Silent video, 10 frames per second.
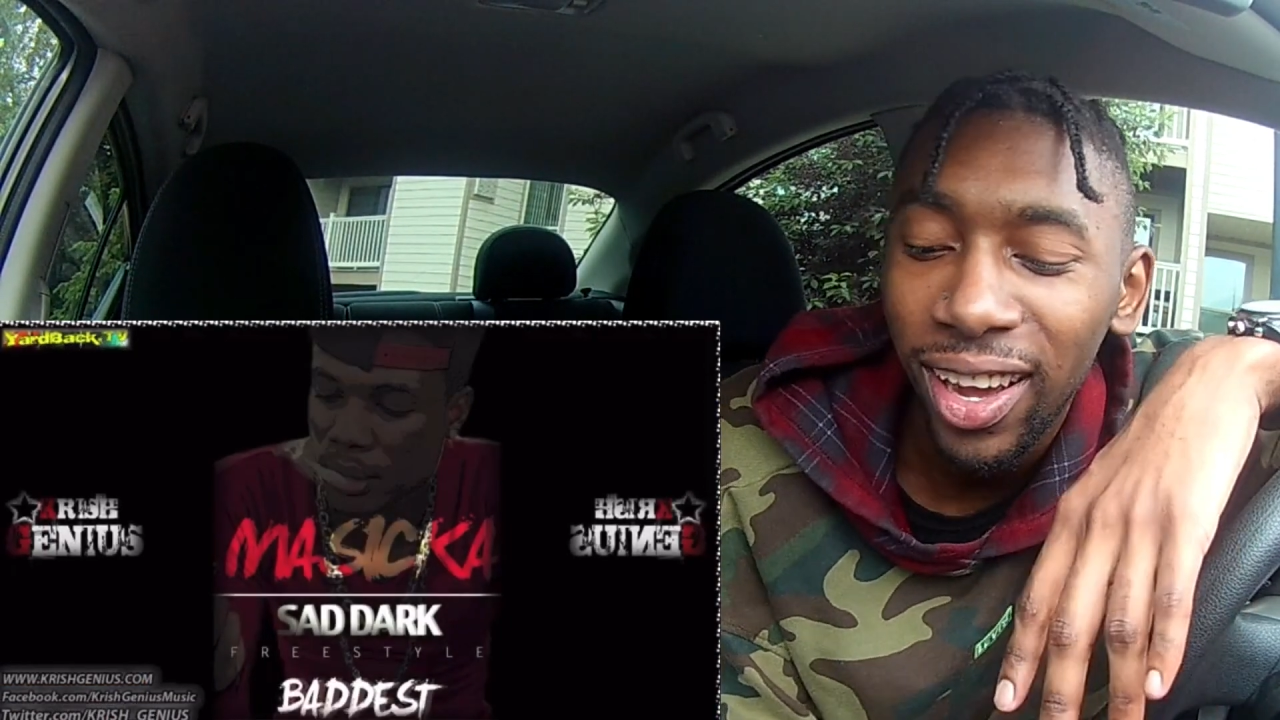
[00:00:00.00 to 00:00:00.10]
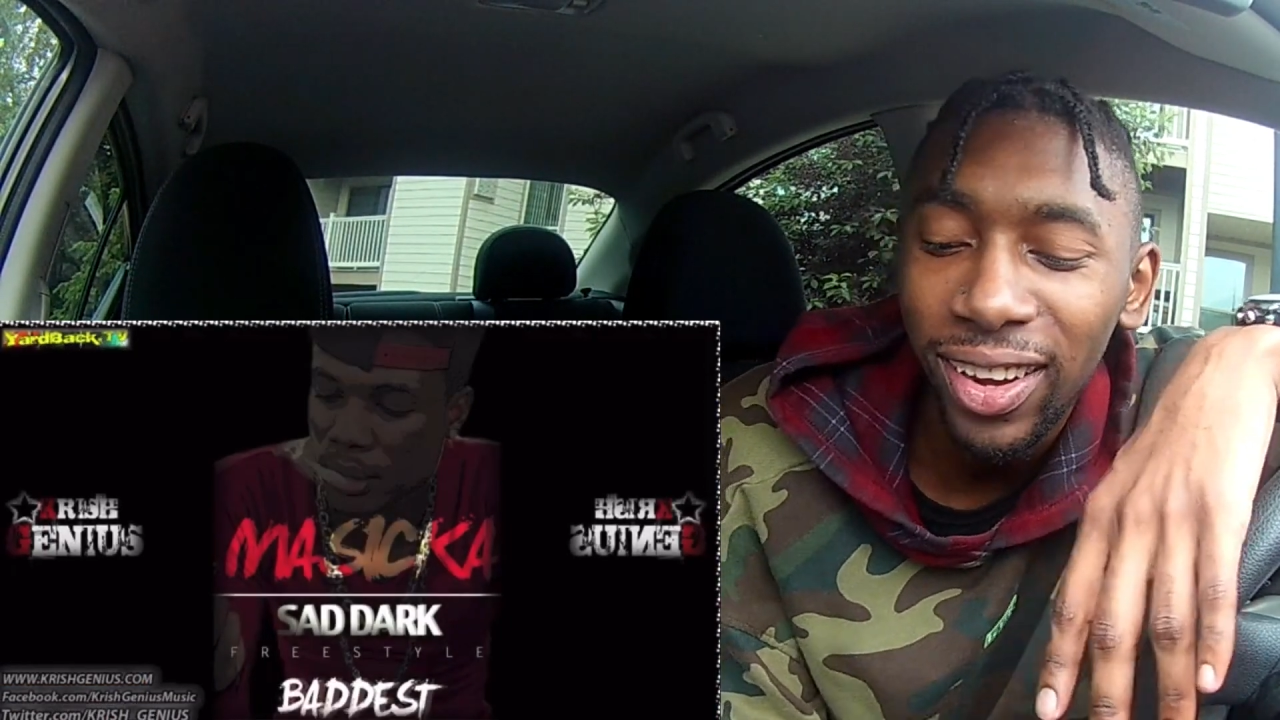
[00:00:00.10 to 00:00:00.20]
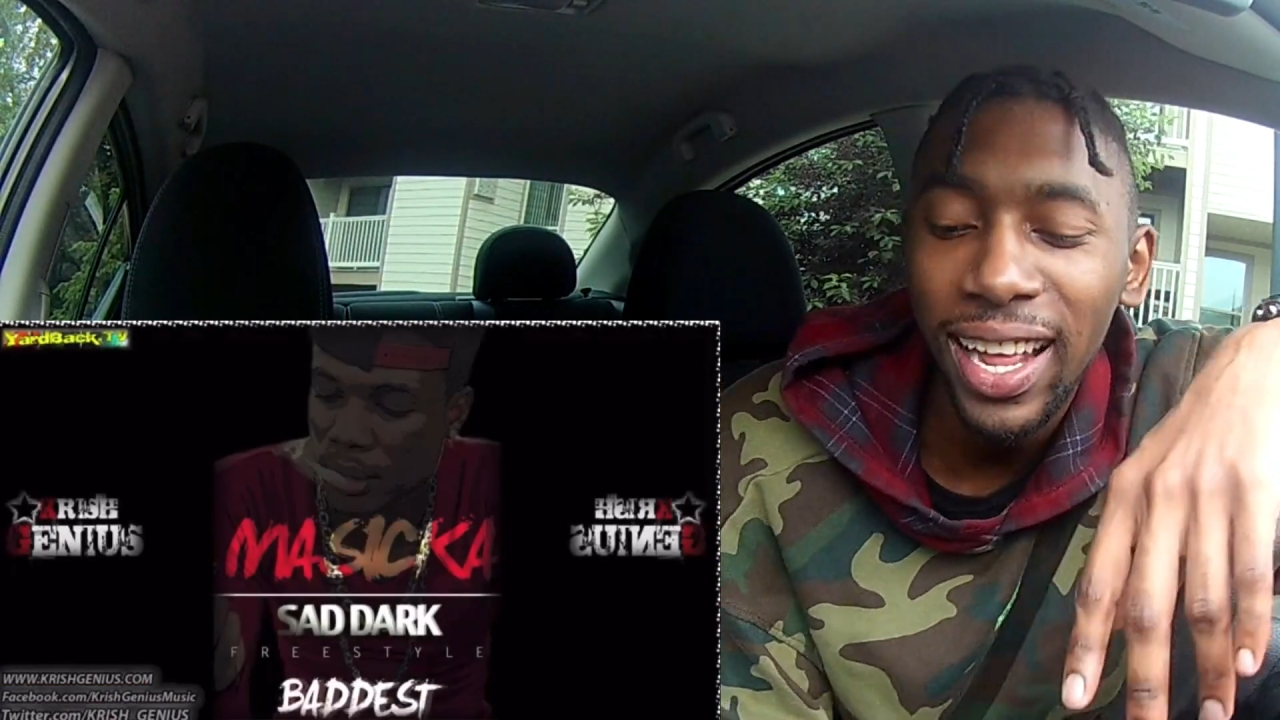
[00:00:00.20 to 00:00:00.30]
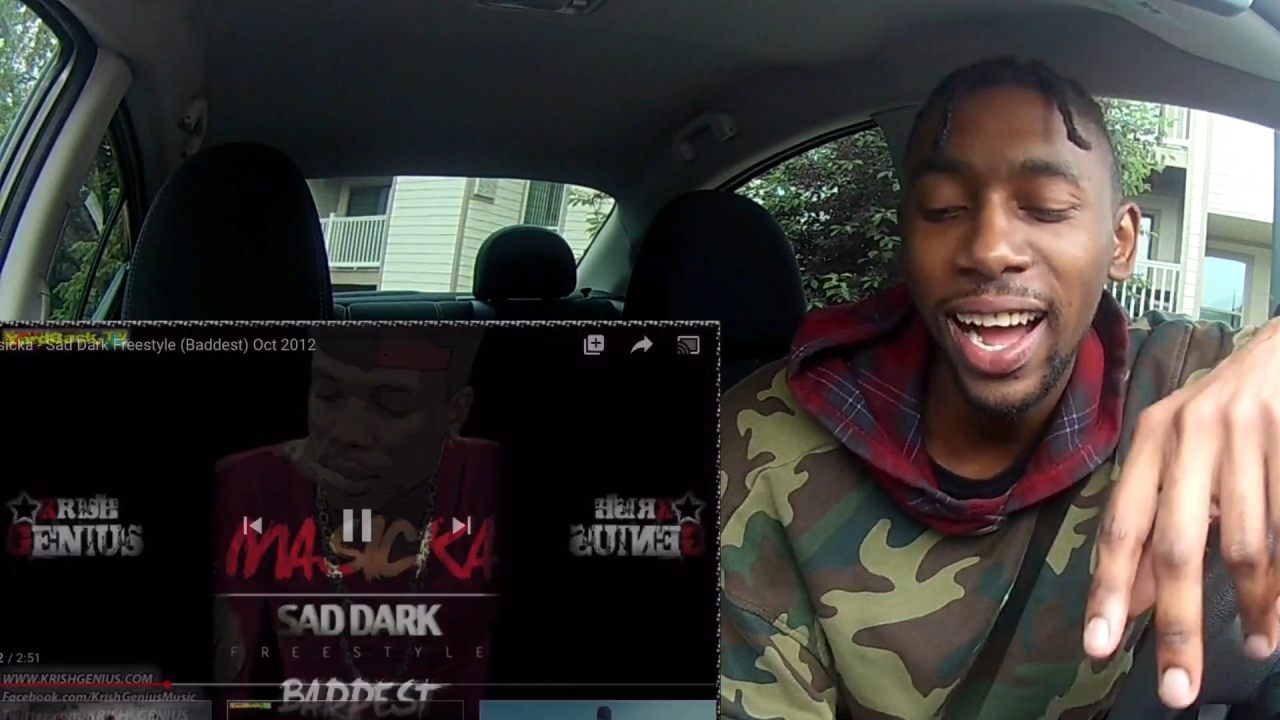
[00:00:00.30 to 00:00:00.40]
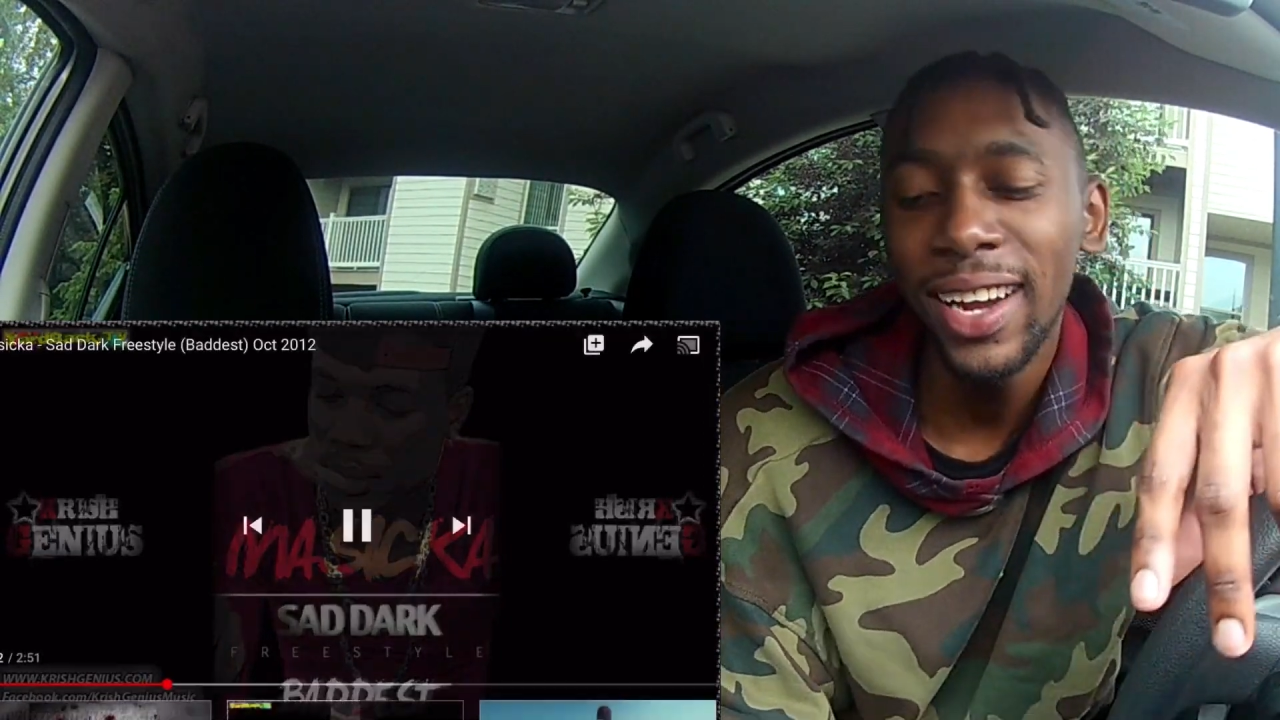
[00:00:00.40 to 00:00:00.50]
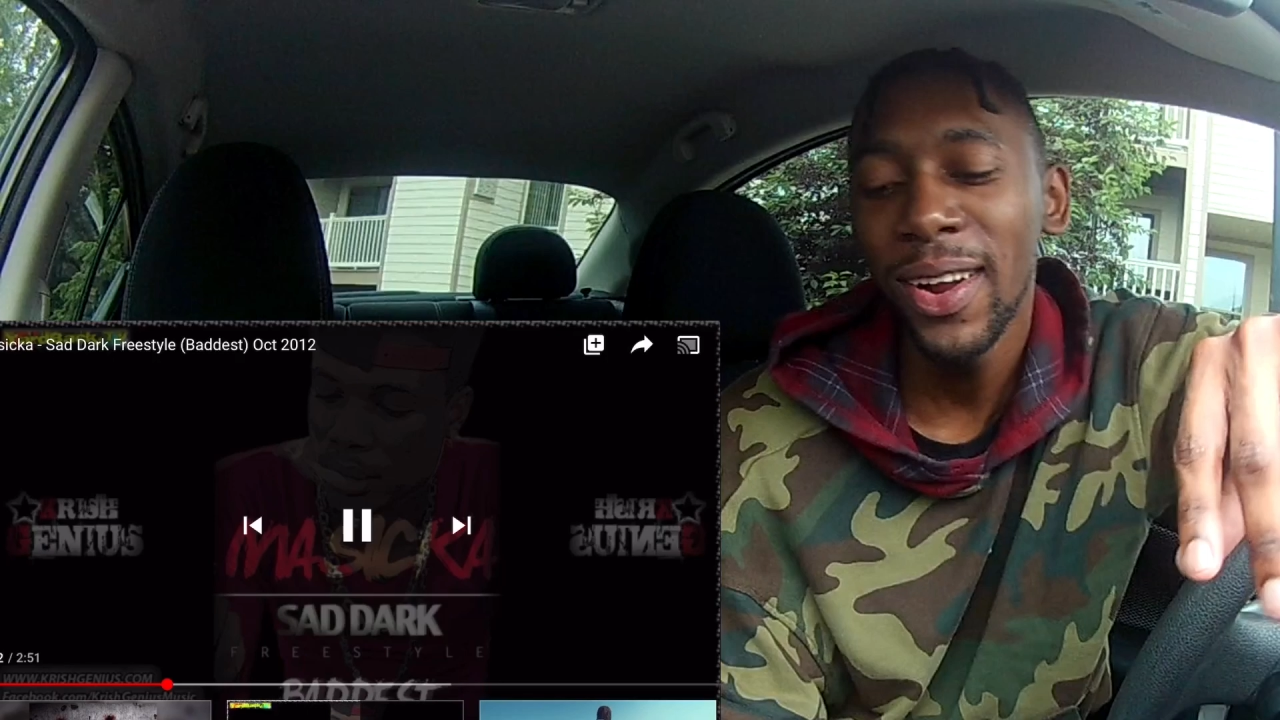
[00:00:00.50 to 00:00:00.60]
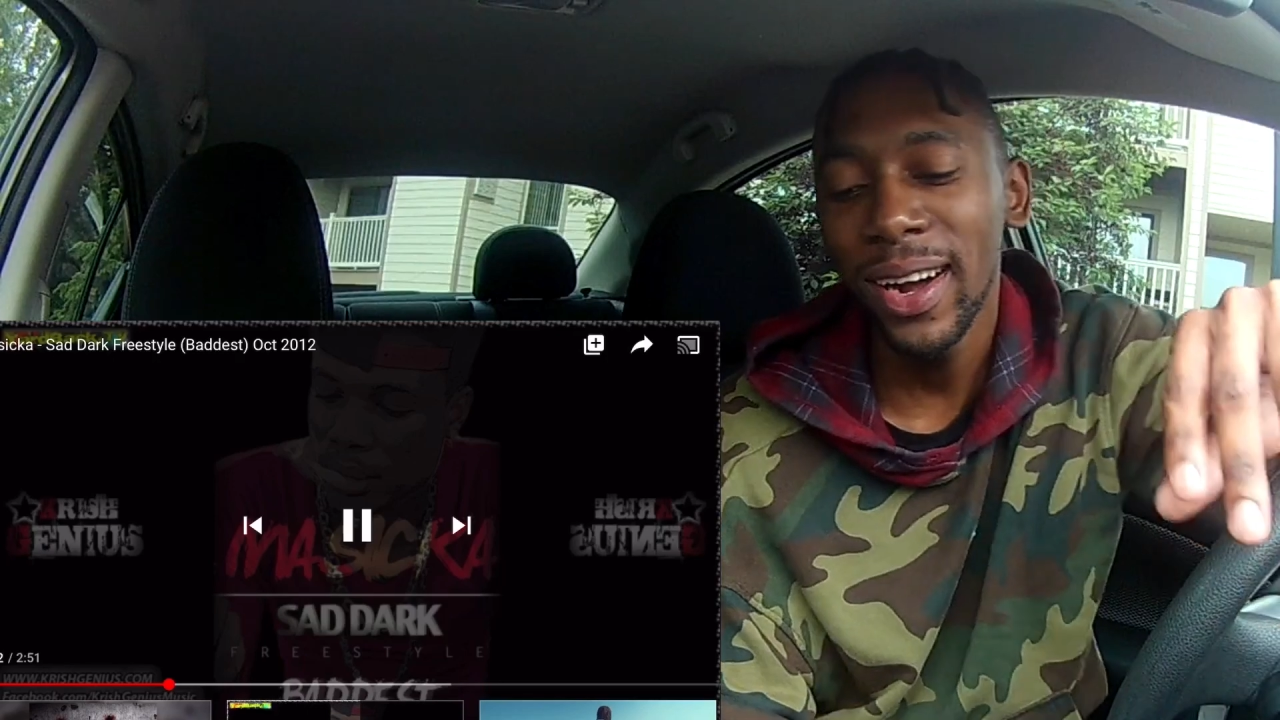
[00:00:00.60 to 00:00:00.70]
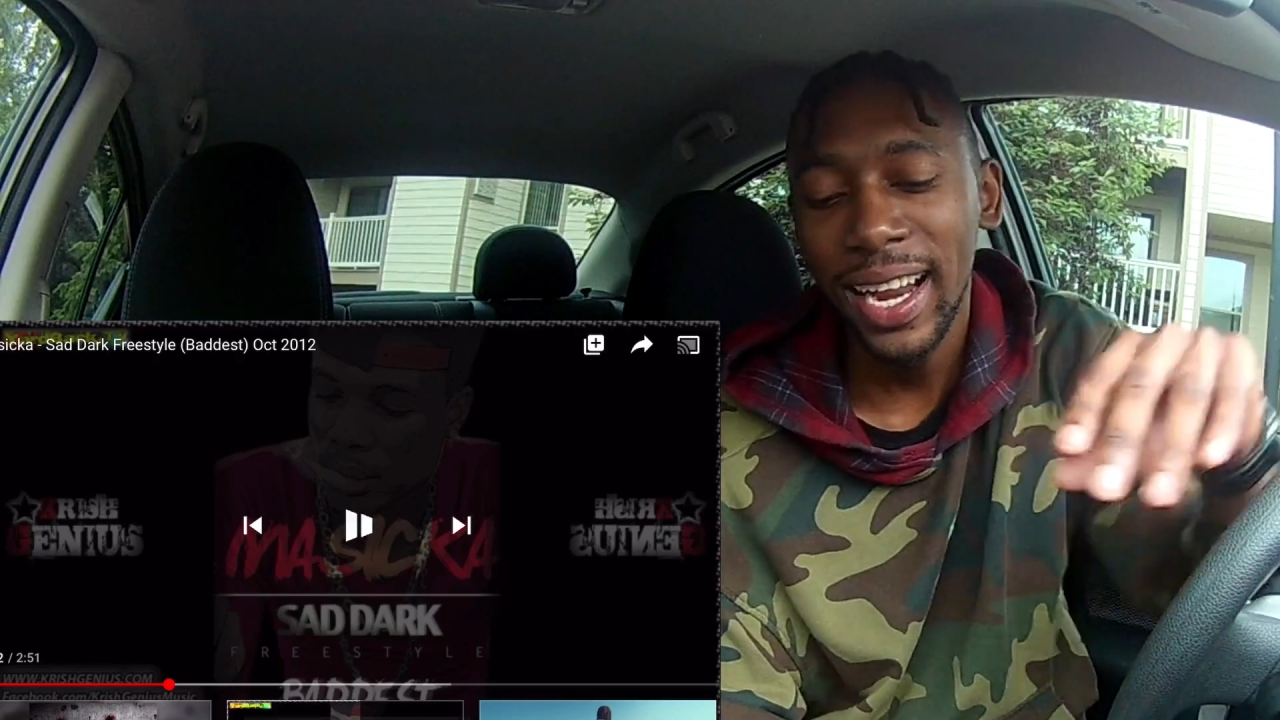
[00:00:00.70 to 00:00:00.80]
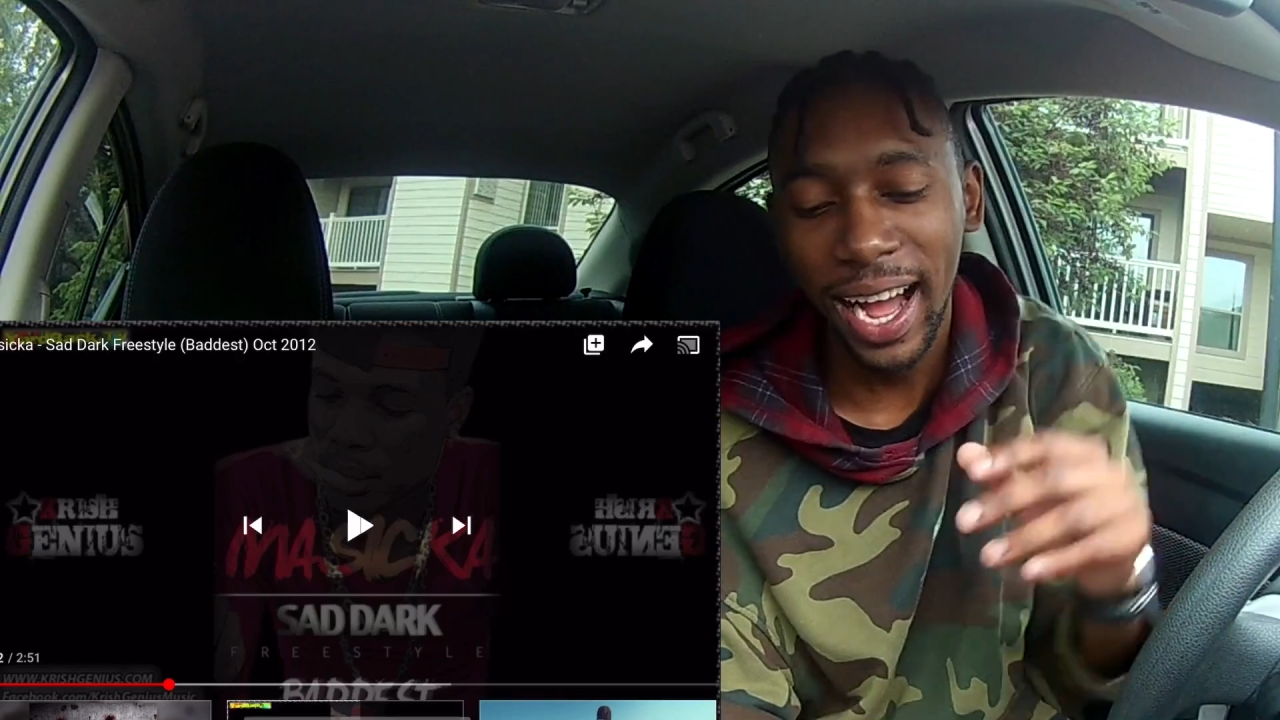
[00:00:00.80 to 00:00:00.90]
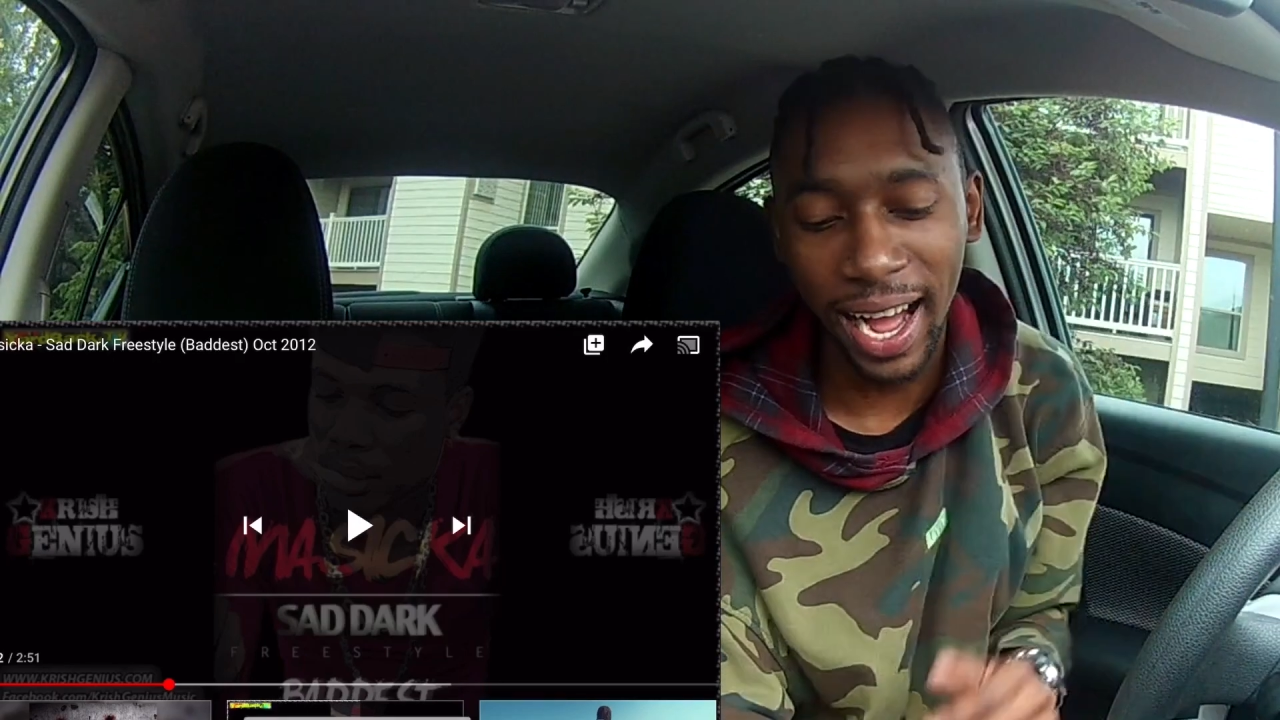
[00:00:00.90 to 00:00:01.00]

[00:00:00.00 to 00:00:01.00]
Yo dog, no